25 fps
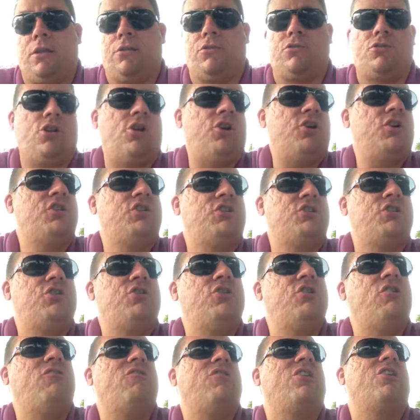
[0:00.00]
as long as you
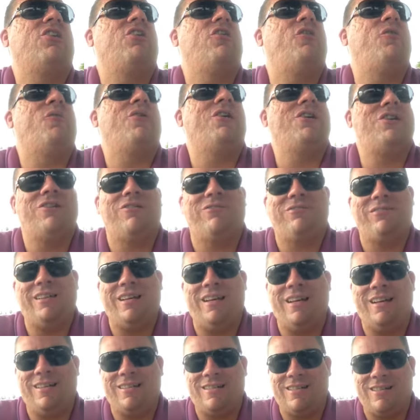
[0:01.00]
know what you want your
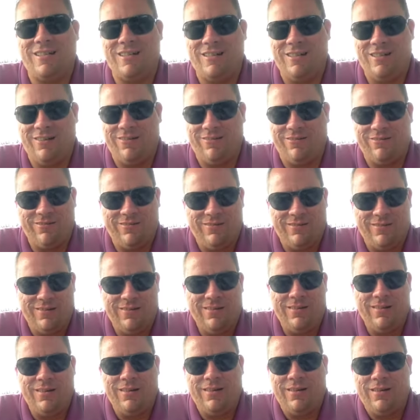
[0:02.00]
VAs to do.
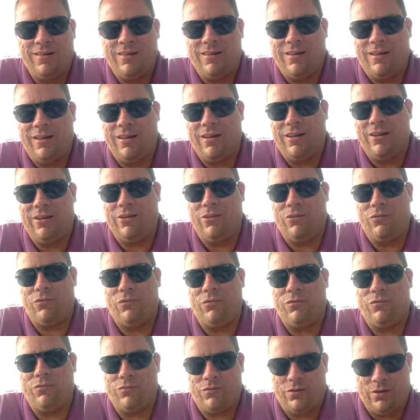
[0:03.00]
If
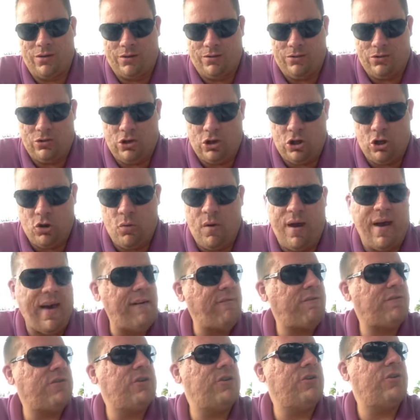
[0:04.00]
you
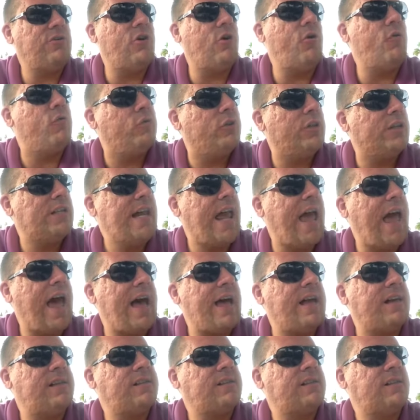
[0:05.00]
have to know the
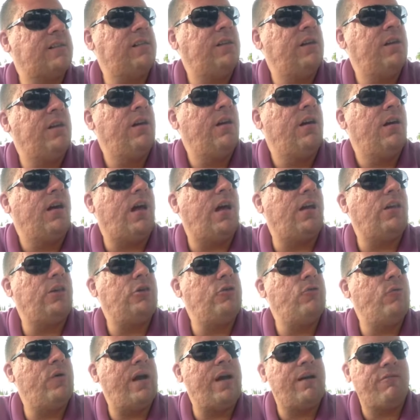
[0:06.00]
task and
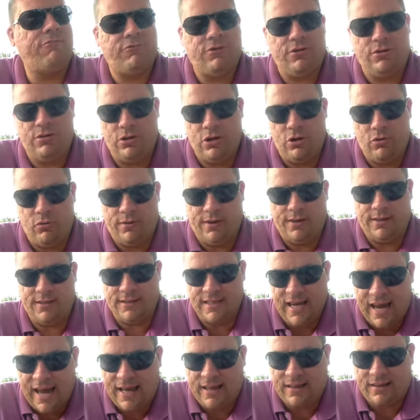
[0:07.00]
you have to know
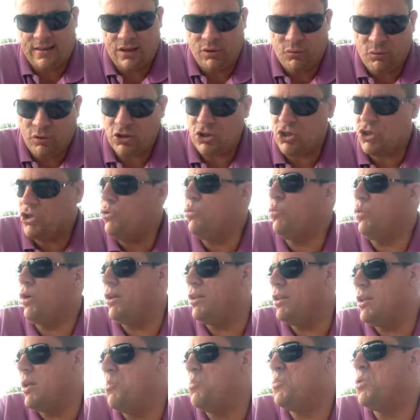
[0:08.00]
exactly what you
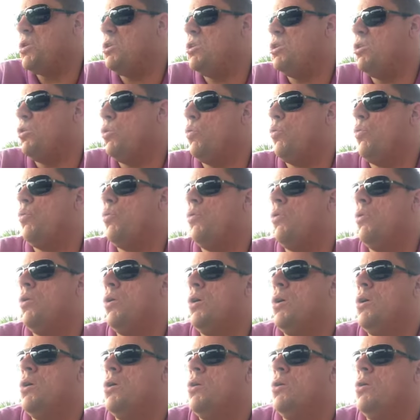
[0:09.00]
want them to do,
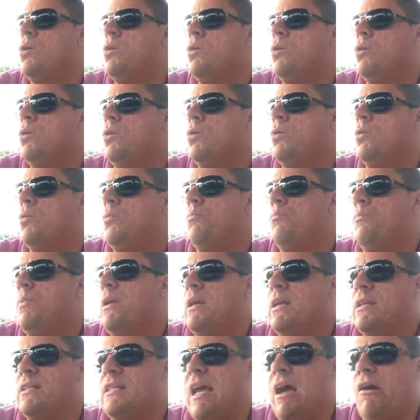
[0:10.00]

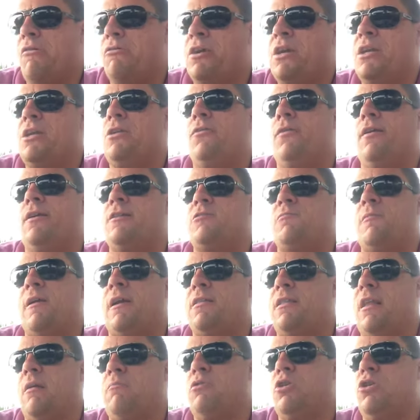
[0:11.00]
because how can you
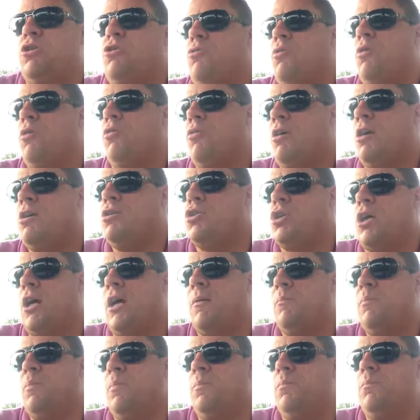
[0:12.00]
expect them to do a great
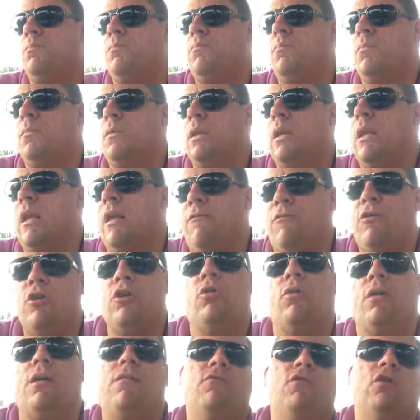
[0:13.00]
job if you
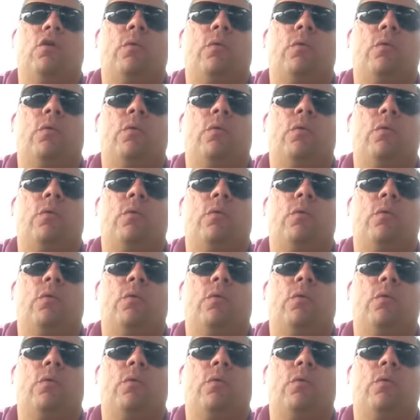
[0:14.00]
don't even